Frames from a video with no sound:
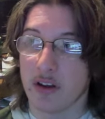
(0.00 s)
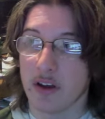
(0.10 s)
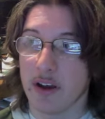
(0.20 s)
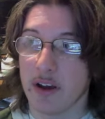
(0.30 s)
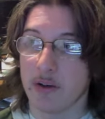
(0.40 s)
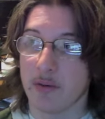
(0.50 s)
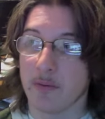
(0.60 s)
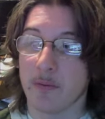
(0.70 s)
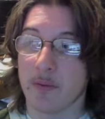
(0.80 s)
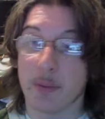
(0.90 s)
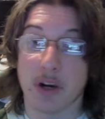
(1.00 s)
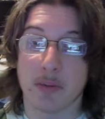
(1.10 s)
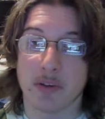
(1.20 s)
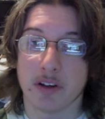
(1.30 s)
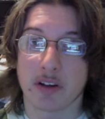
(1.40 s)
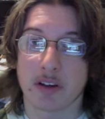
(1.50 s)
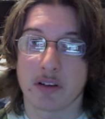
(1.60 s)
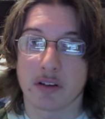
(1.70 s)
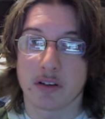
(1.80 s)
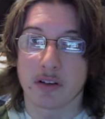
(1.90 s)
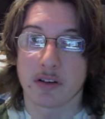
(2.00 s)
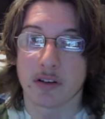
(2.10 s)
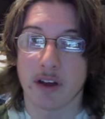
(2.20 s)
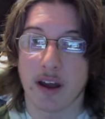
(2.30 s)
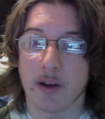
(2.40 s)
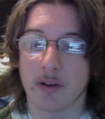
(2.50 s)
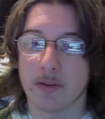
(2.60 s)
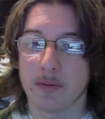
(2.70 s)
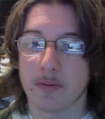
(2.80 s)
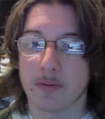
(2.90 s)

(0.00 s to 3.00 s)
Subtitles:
out of the public, out of,